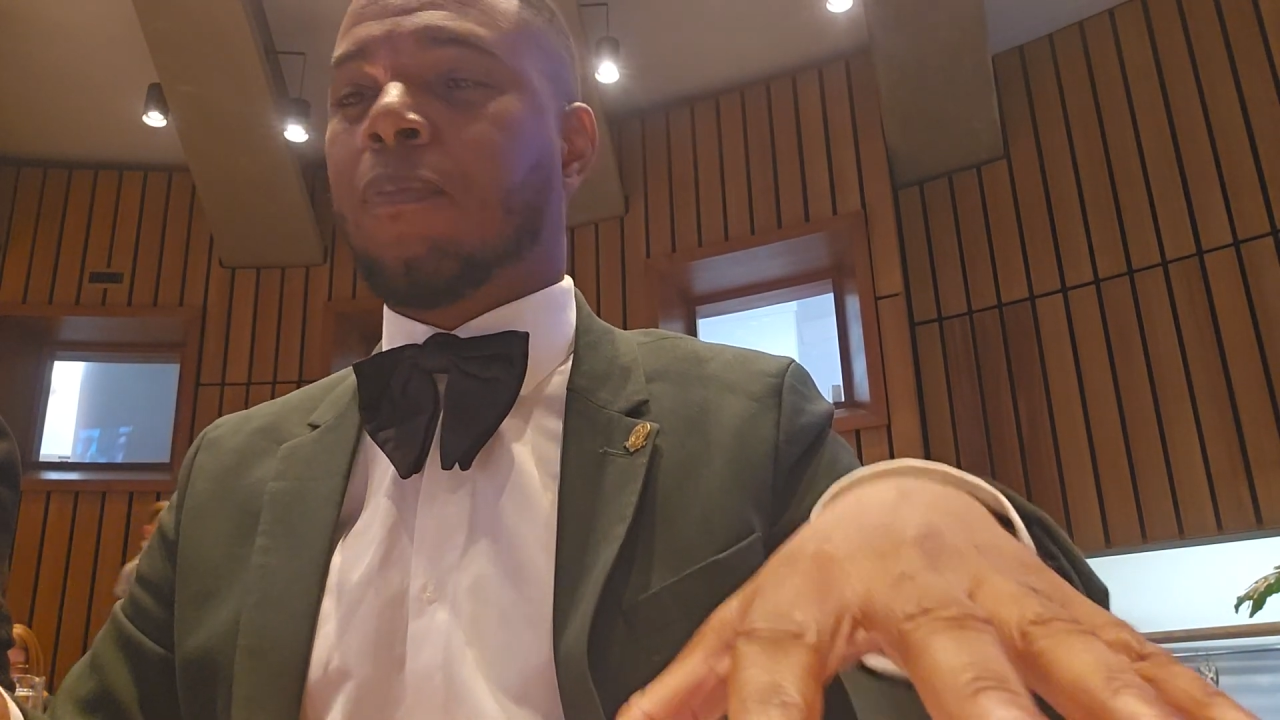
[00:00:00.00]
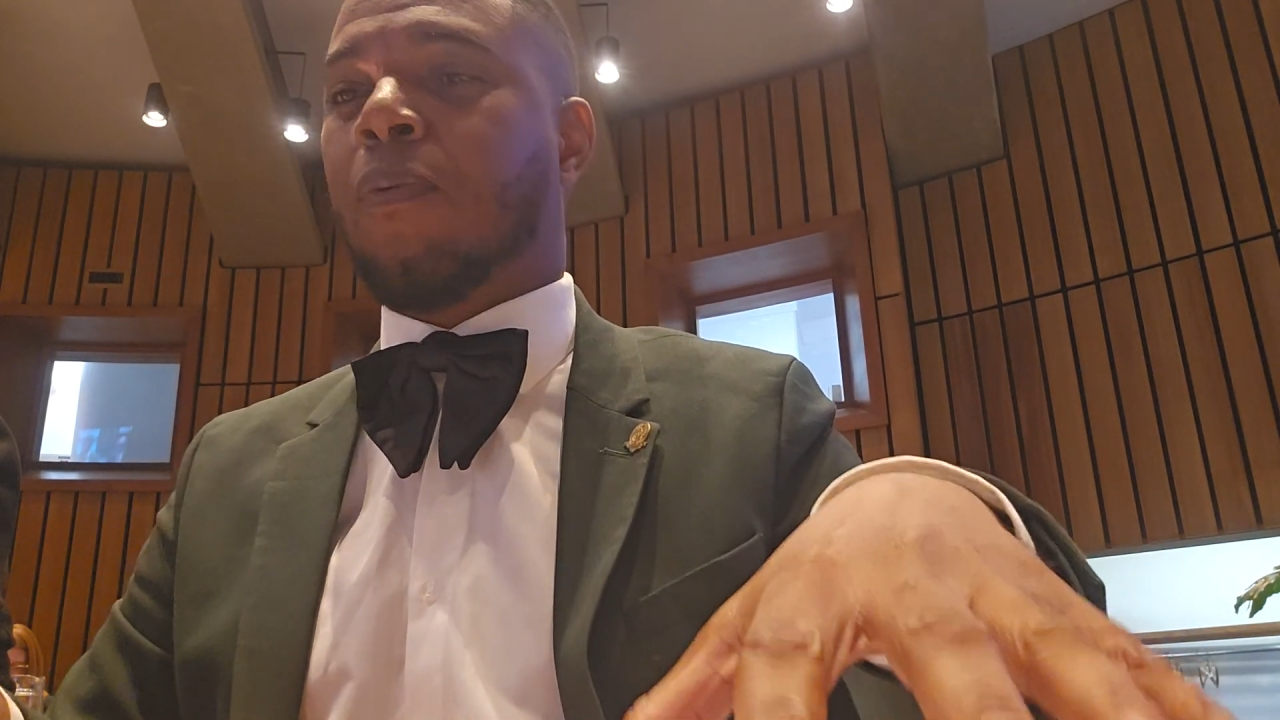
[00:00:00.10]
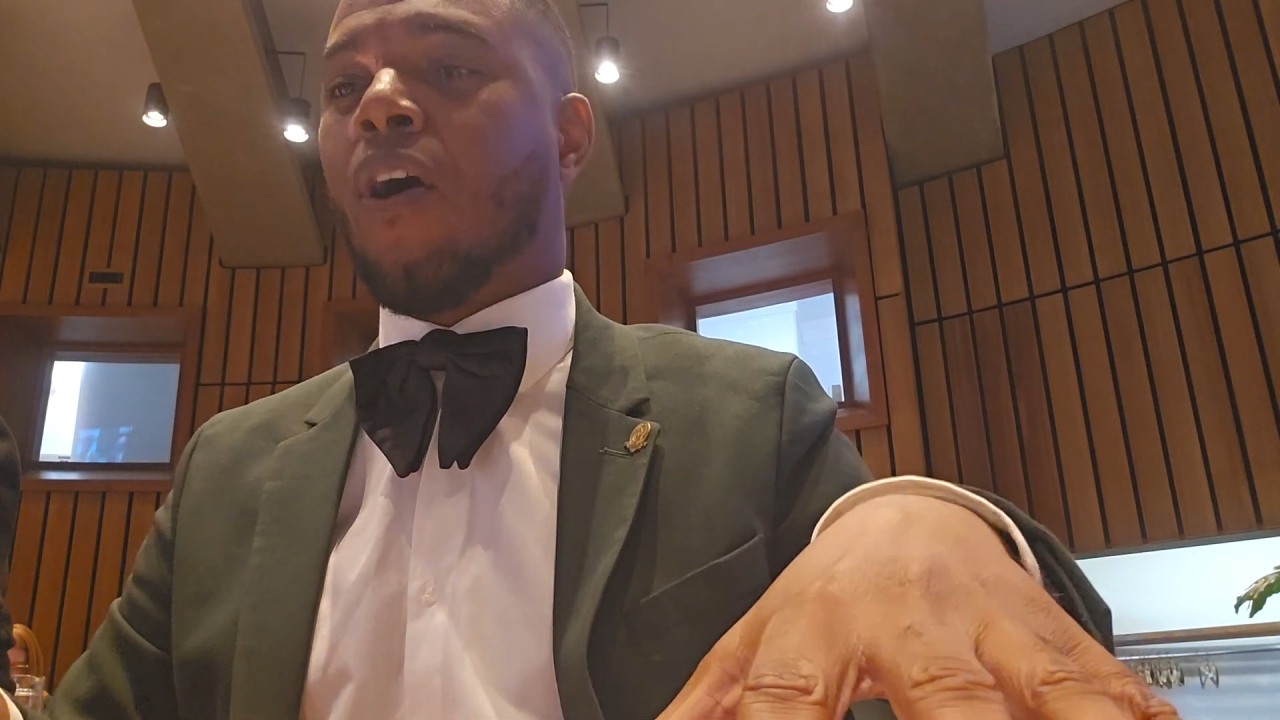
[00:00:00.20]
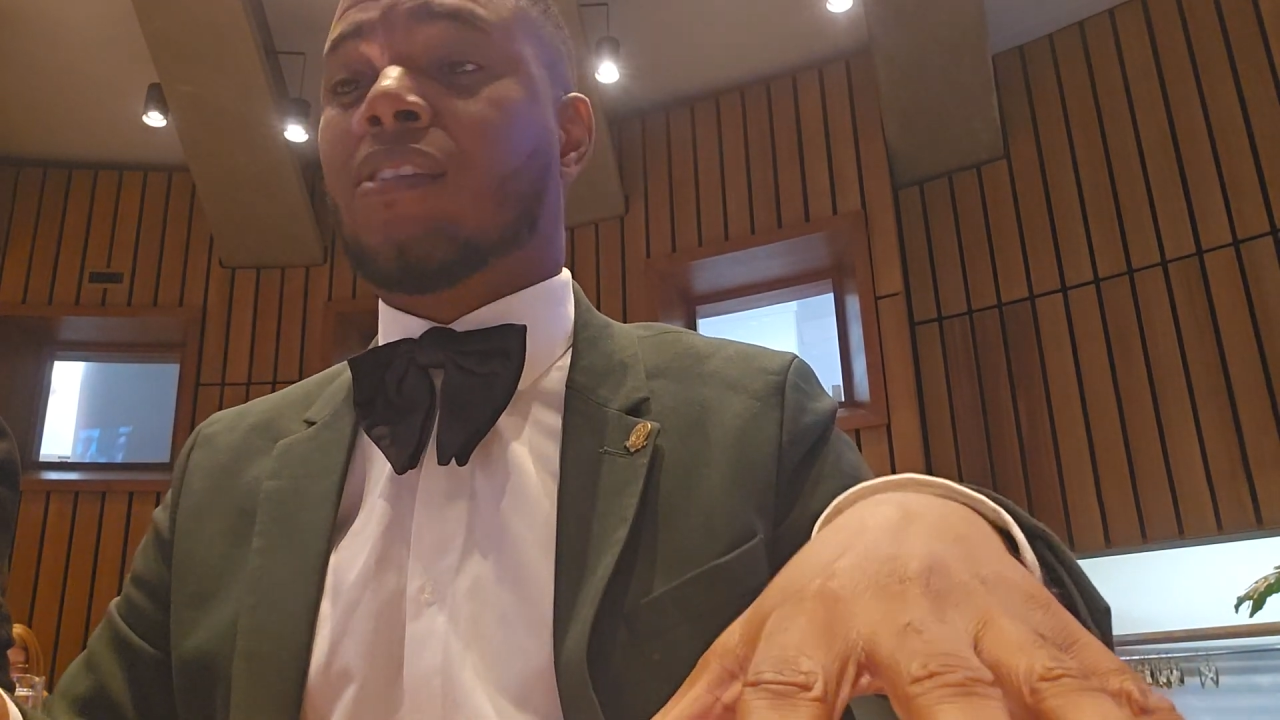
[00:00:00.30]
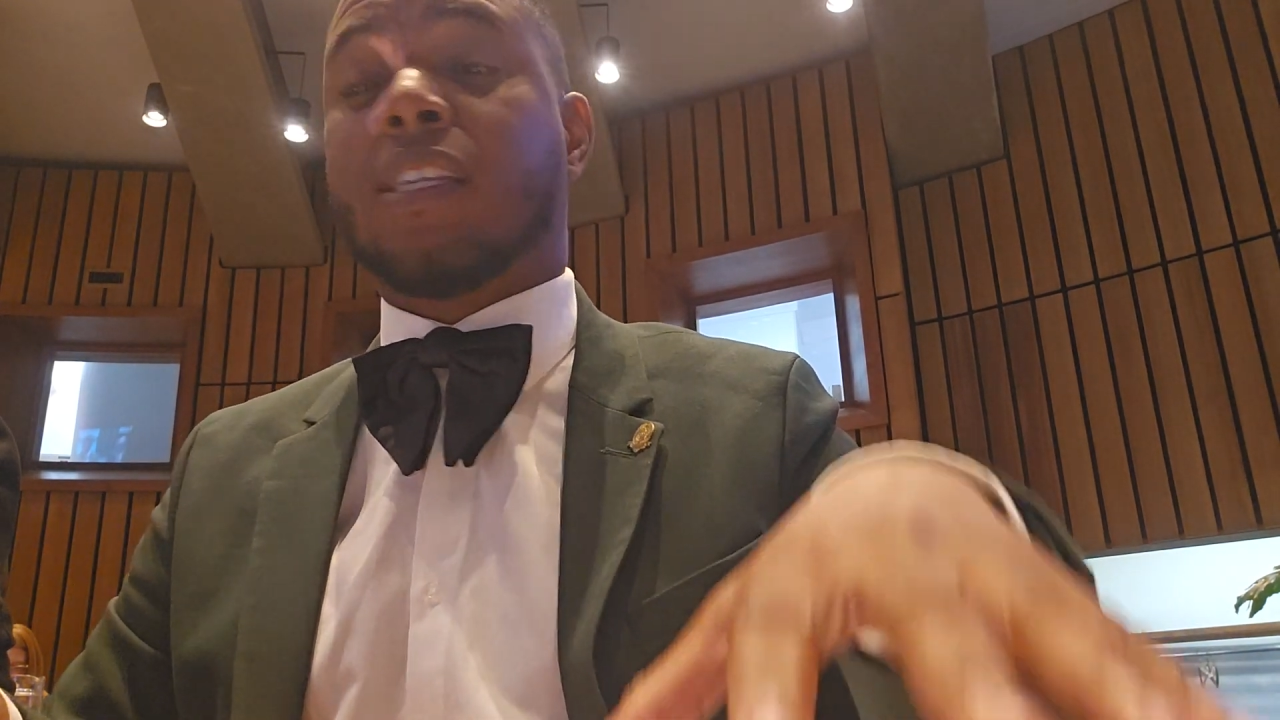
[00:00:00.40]

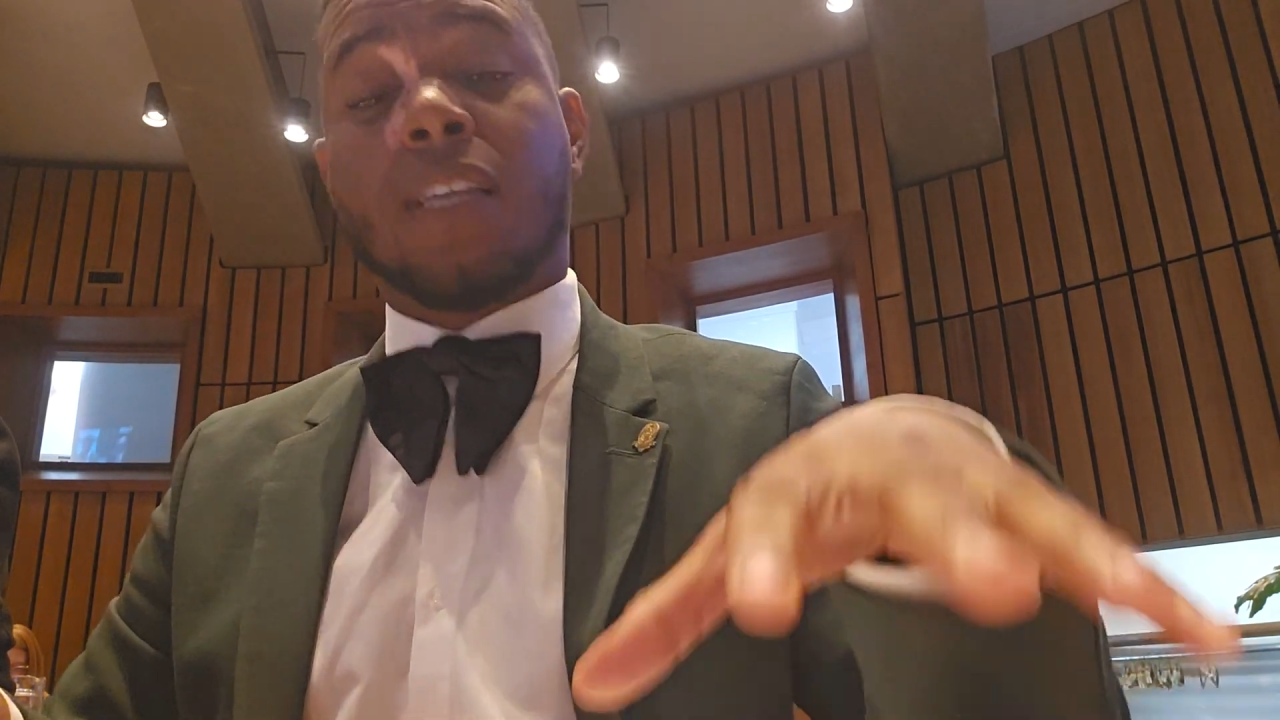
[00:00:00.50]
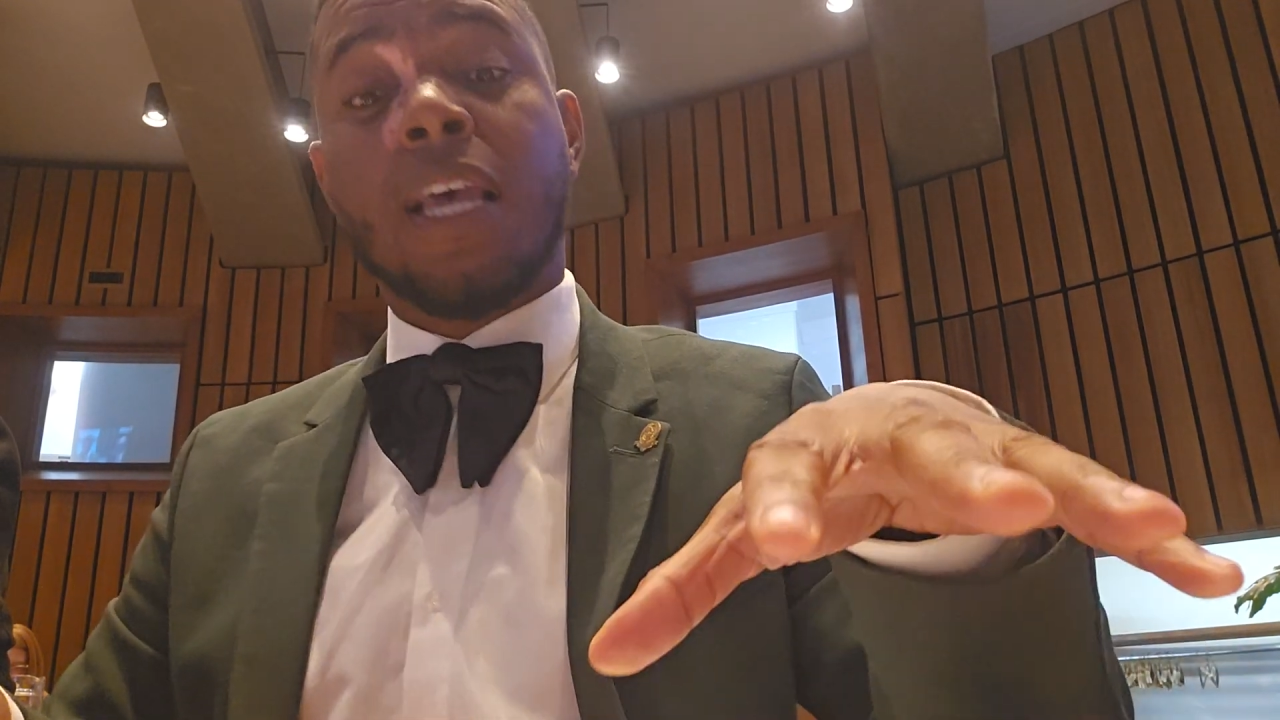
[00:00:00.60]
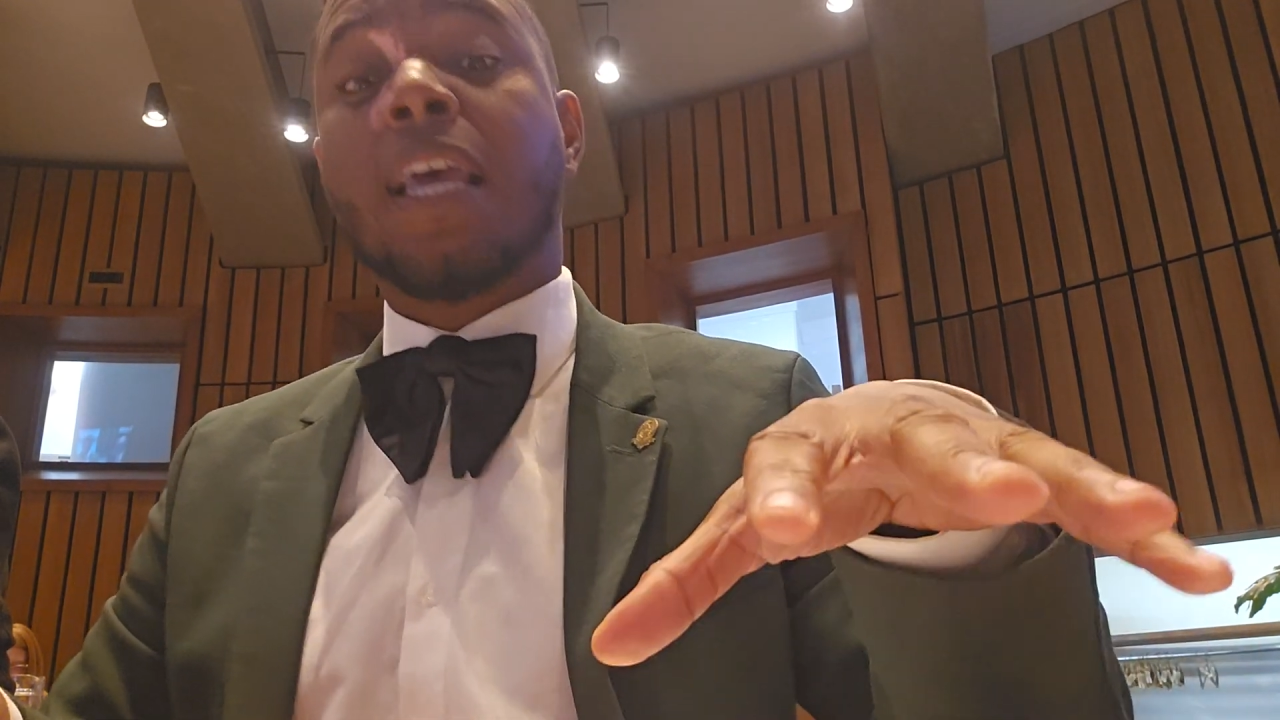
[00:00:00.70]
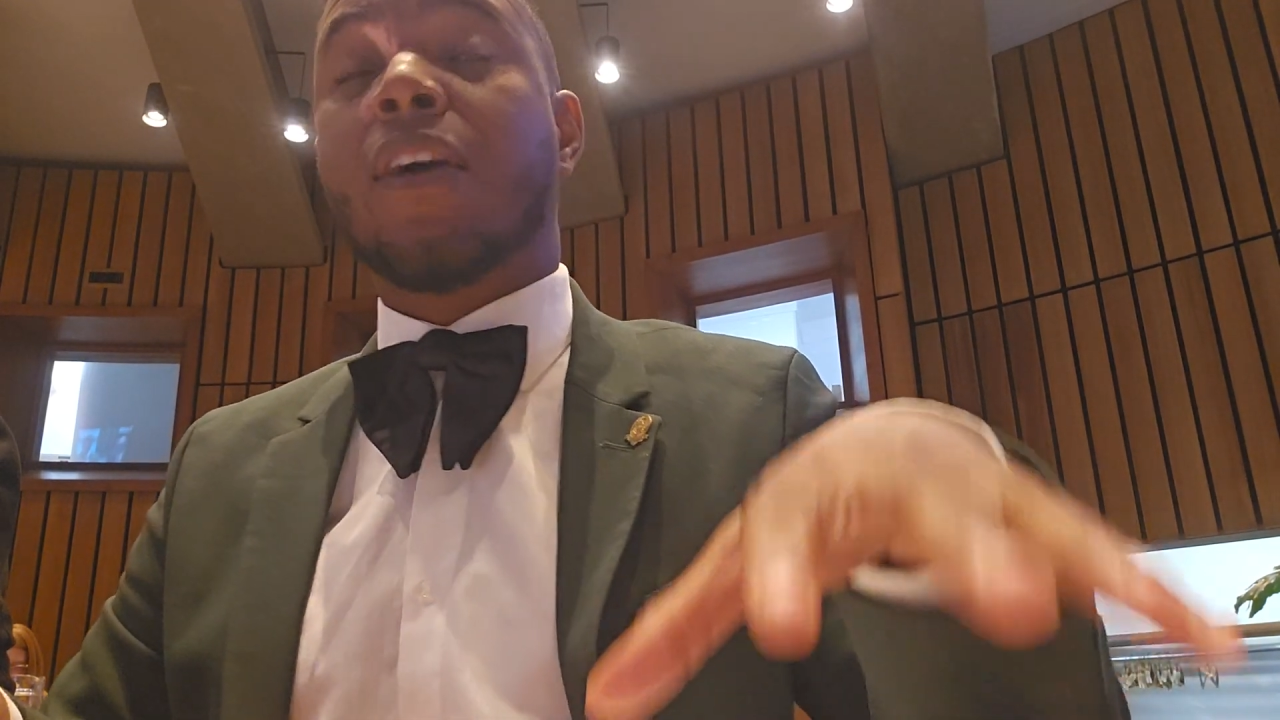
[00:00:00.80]
process,